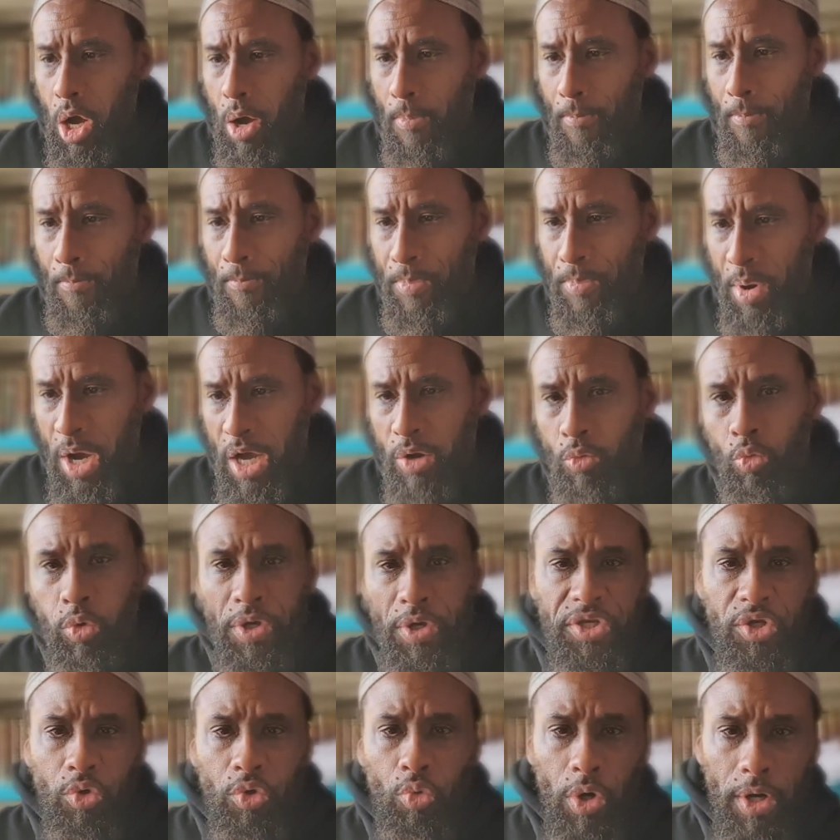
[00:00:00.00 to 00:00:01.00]
but we
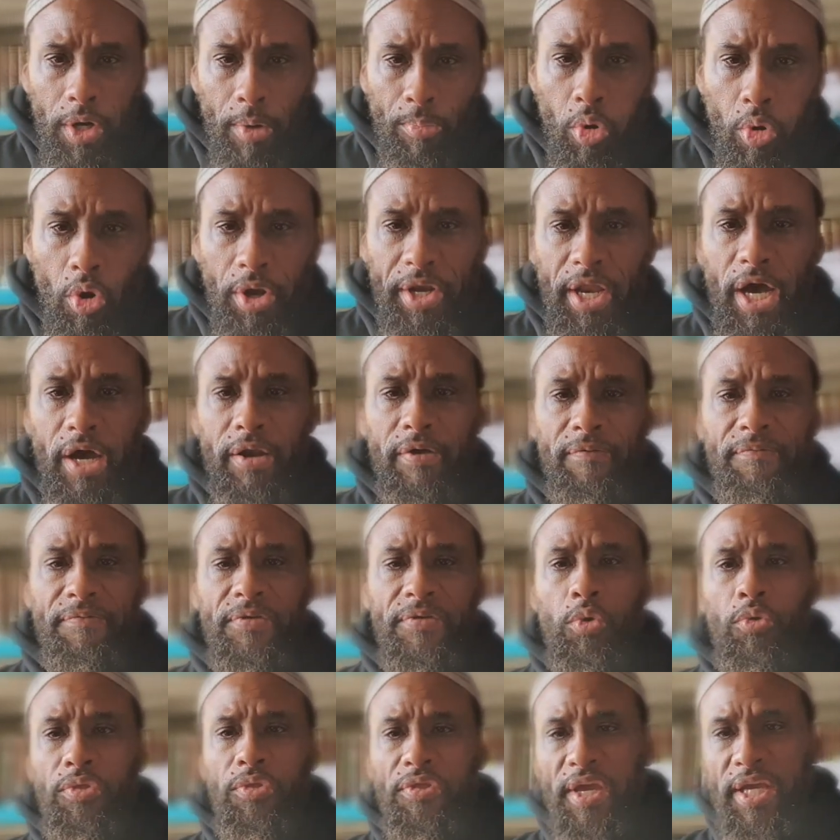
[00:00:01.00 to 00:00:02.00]
do want to point out a
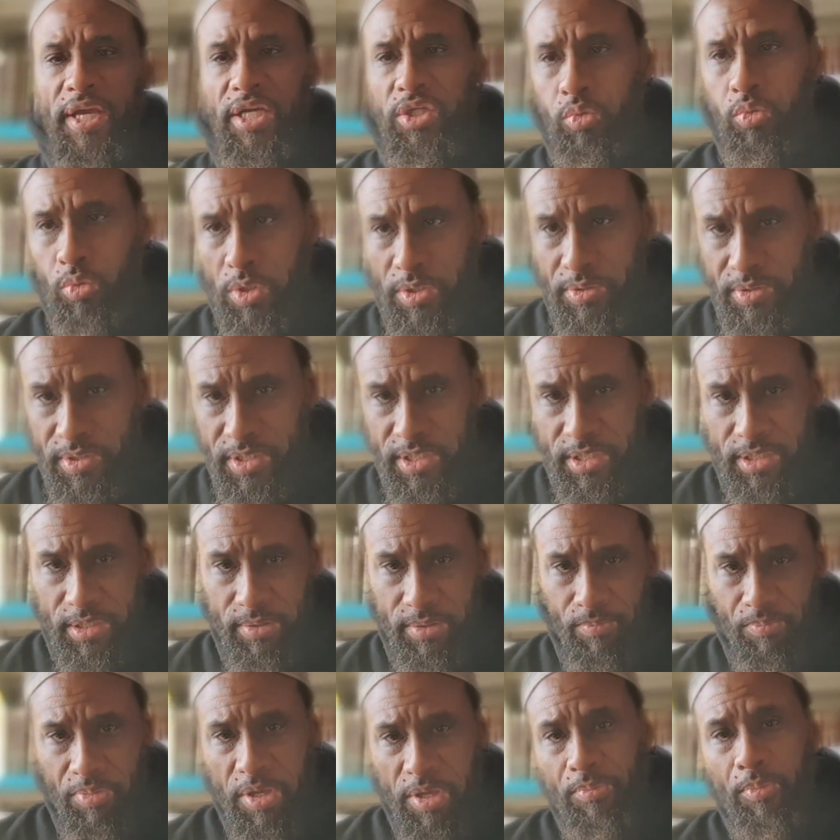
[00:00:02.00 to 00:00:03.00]
few things when
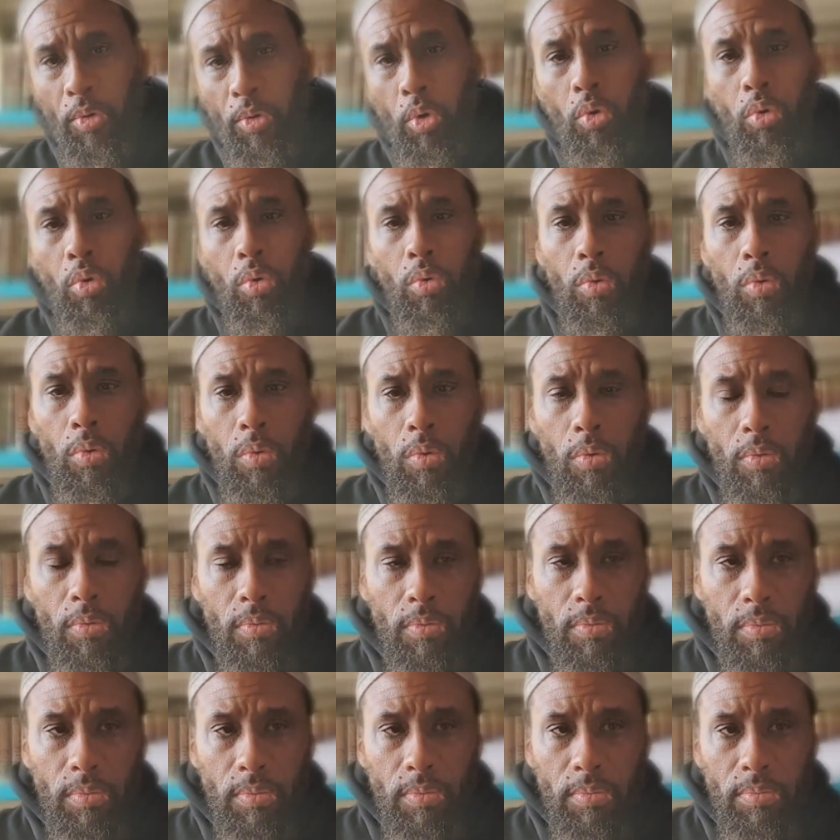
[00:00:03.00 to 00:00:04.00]
people
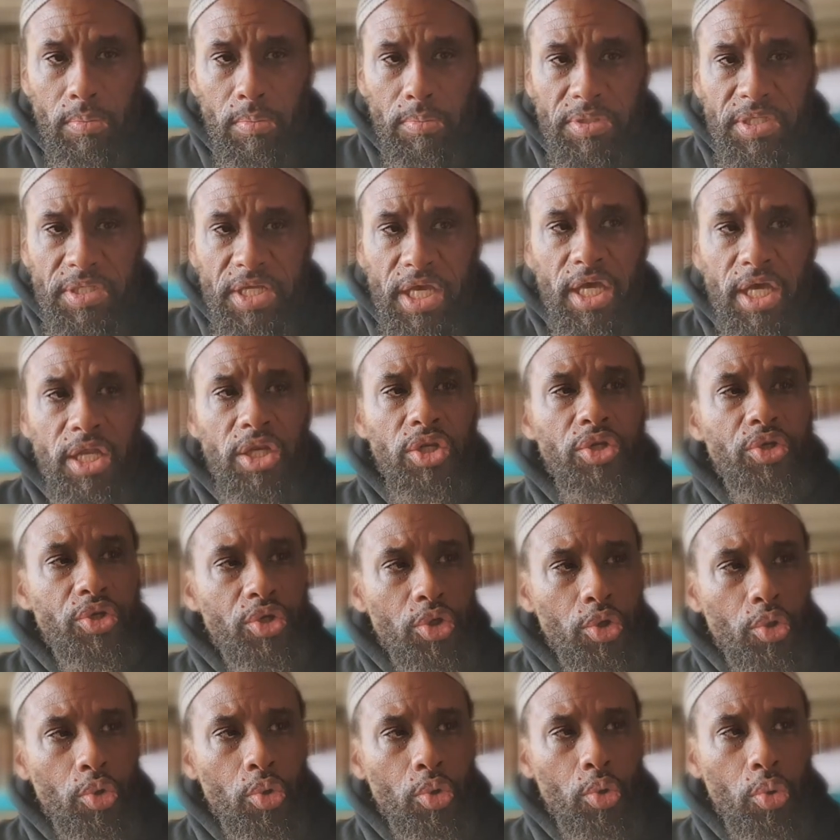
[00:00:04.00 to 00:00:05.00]
tend
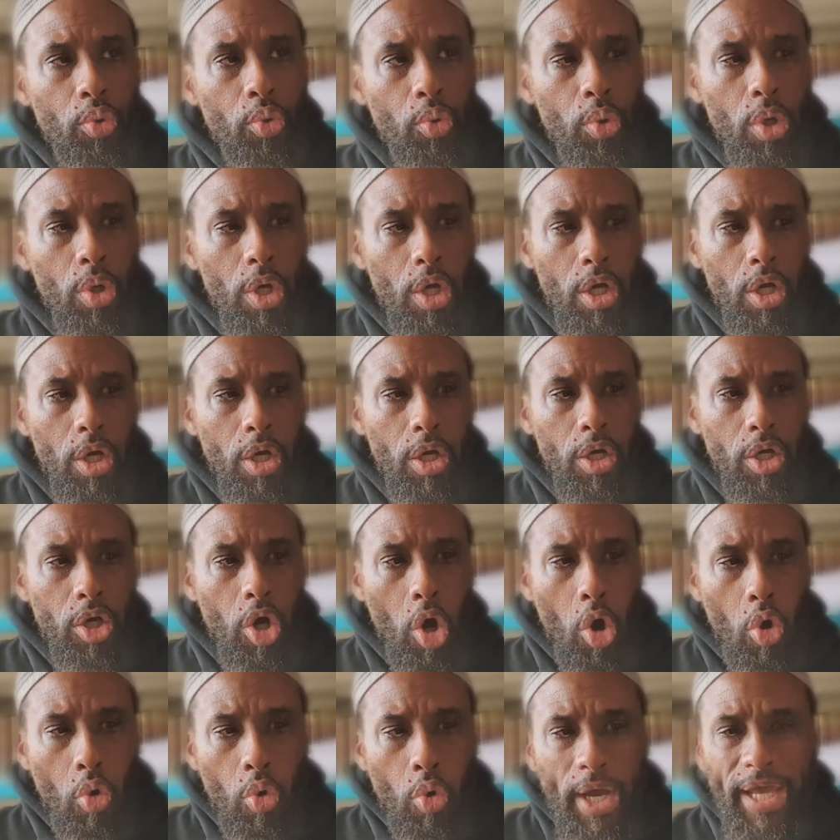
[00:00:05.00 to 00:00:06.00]
to
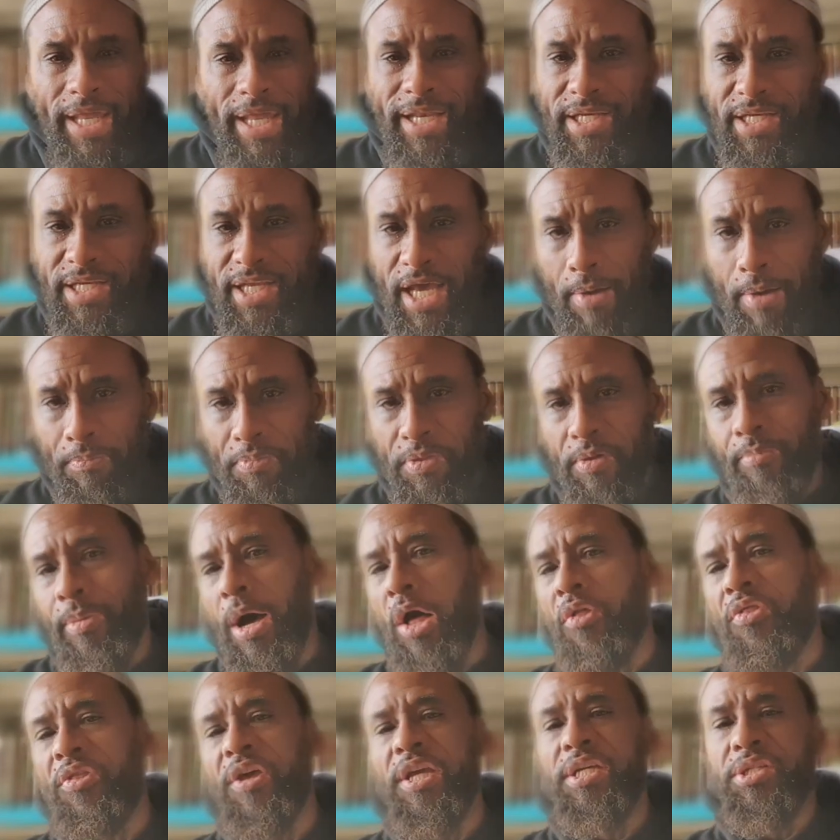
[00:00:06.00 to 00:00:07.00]
go in depth
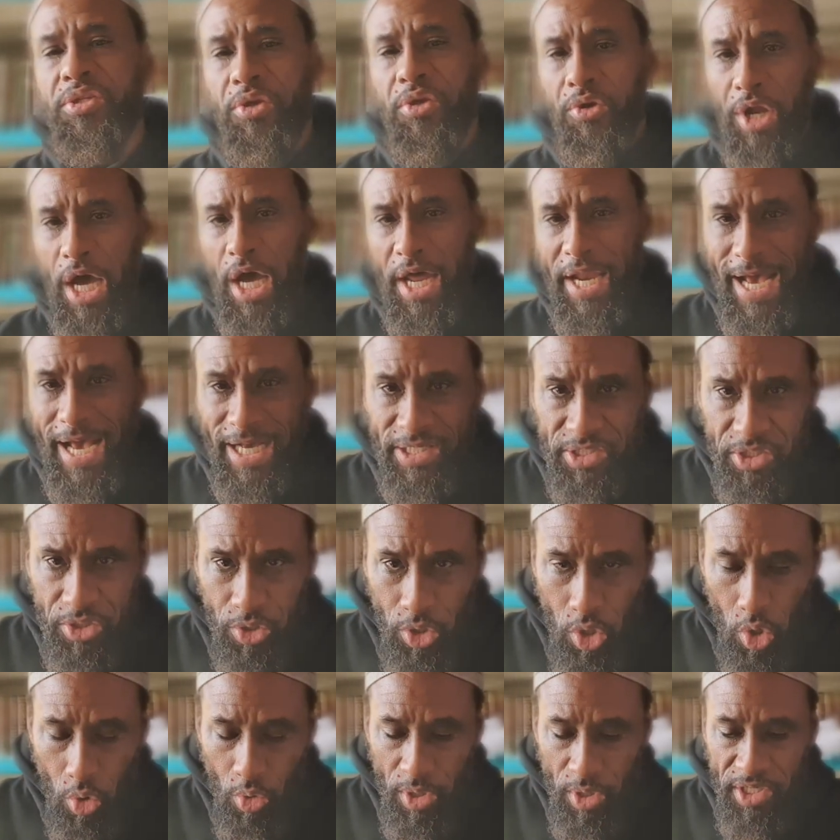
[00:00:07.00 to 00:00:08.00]
about things they're not asked to
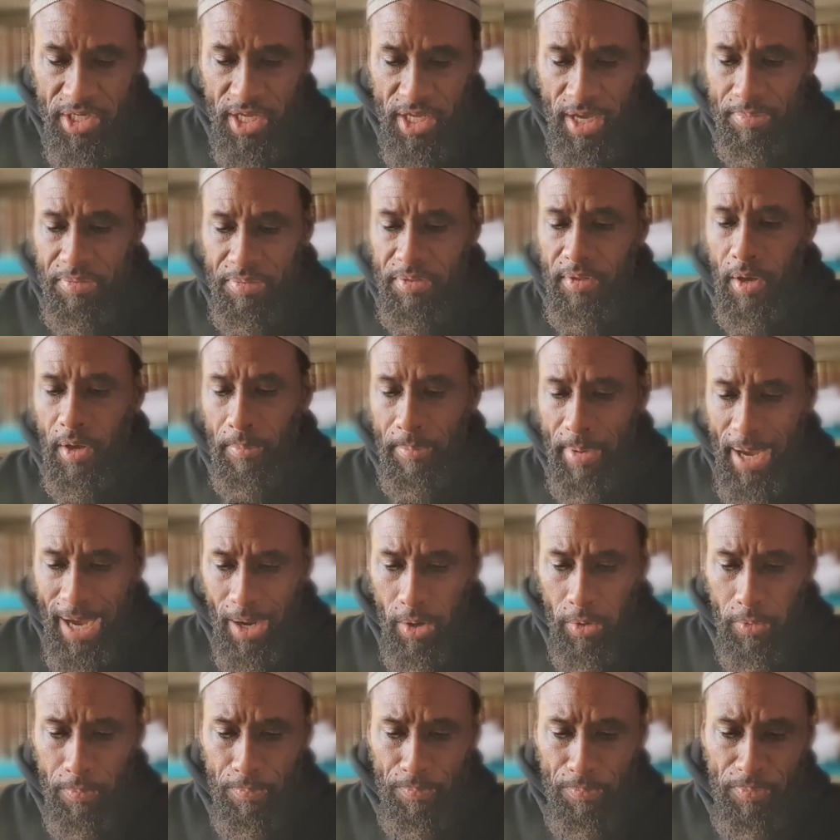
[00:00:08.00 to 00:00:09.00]
go in depth
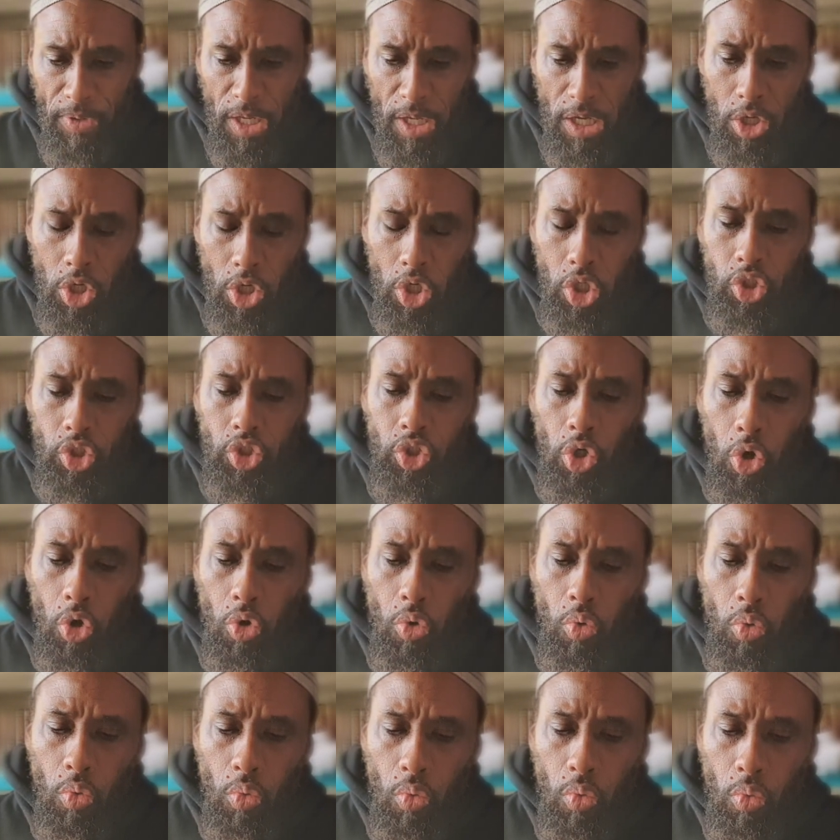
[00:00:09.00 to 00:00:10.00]
about.
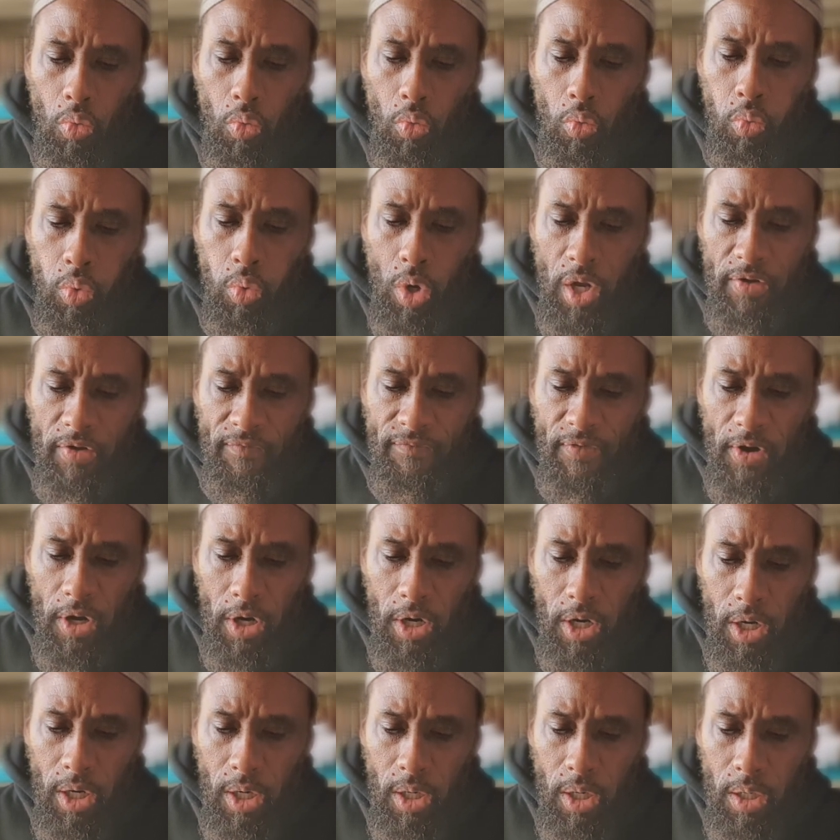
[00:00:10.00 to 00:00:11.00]
So one of
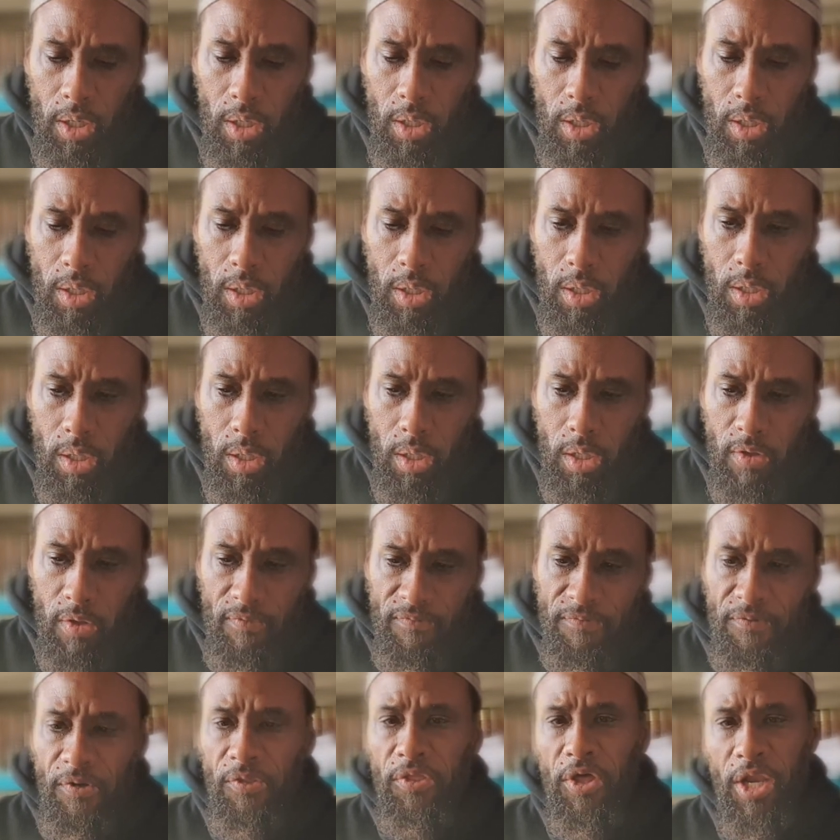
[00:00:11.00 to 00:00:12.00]
our
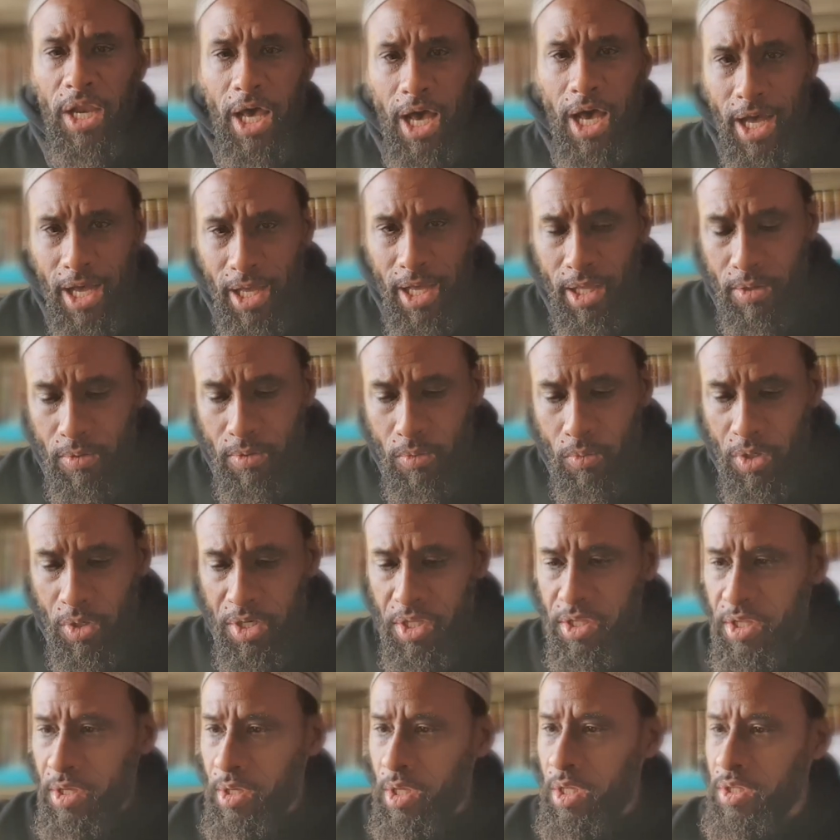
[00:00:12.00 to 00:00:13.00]
Fadala, one
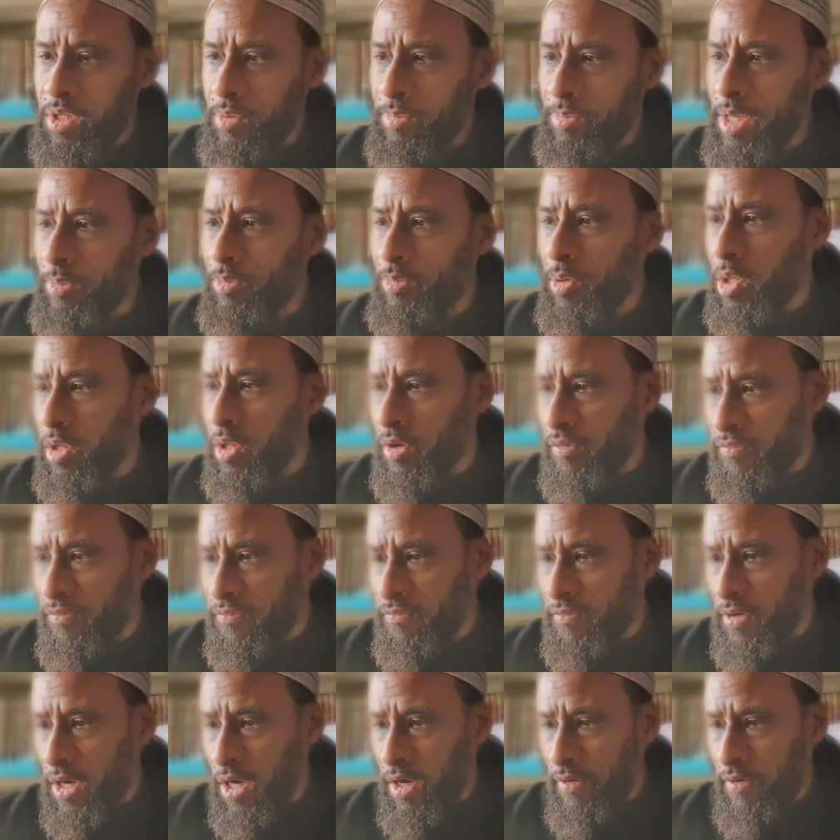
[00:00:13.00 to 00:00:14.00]
of the, the people of,
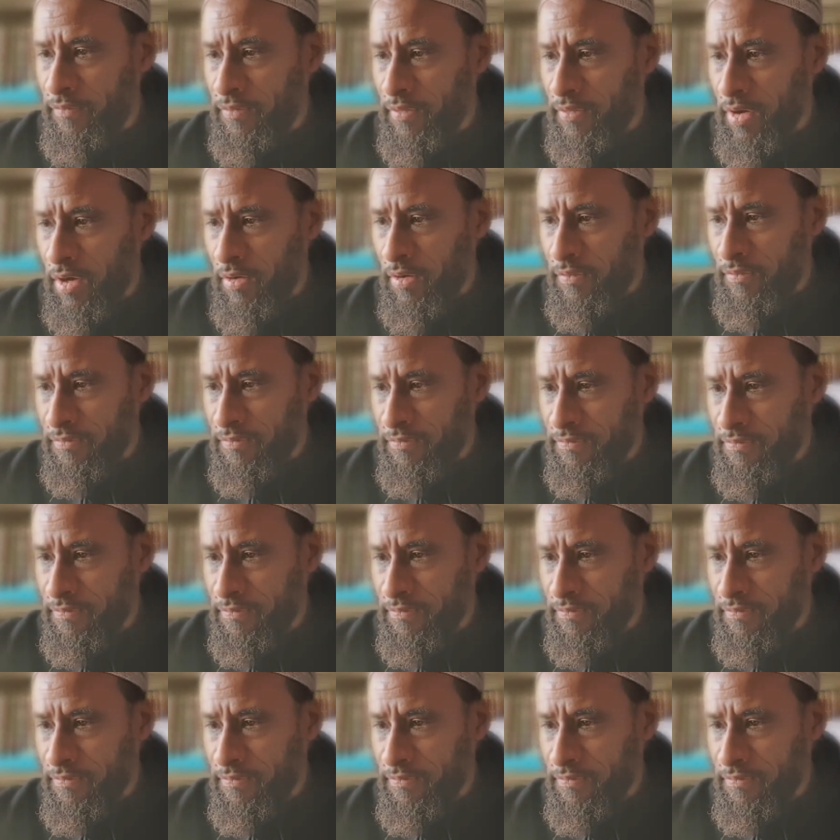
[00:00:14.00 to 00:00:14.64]
of, of